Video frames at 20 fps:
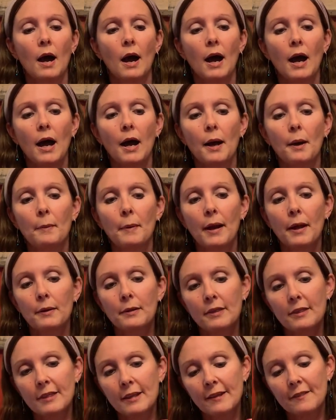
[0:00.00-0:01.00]

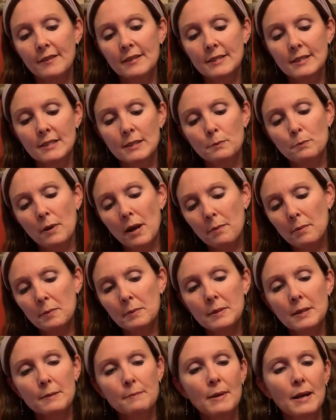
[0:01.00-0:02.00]
I think this is
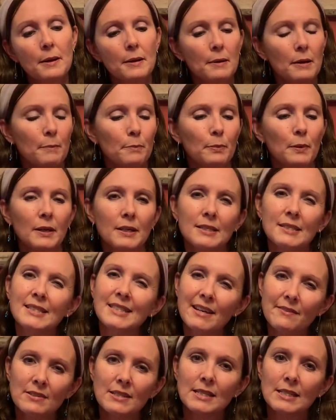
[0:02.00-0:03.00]
probably
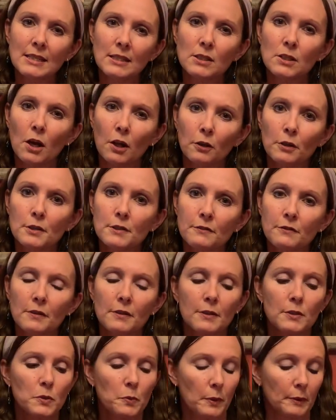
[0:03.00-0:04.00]
$17 for
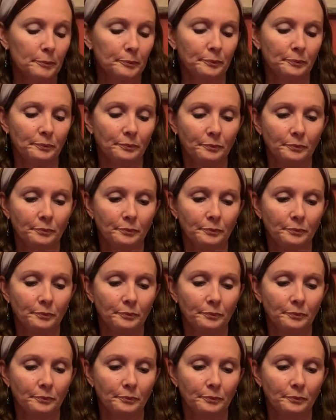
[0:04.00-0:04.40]
this one.